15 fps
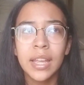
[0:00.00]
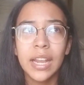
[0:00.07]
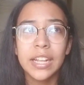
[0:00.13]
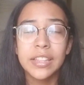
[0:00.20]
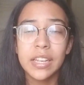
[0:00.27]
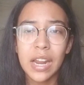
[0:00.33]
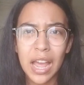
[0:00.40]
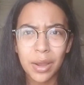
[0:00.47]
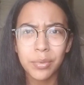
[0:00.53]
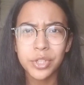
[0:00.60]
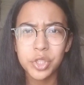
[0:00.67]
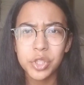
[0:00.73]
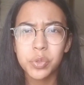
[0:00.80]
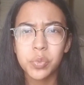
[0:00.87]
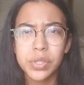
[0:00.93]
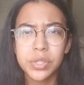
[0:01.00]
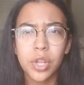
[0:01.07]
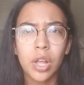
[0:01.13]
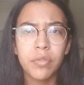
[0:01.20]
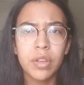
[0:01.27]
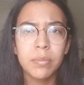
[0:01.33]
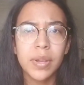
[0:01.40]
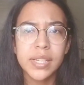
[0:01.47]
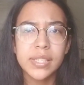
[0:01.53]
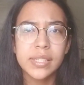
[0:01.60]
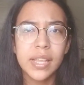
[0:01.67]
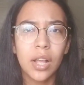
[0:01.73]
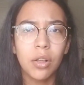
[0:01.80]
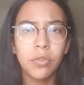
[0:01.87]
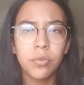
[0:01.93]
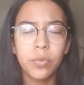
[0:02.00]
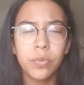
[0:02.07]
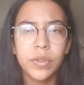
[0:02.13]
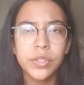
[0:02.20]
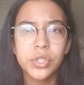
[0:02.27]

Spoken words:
and then I would just resolve it myself.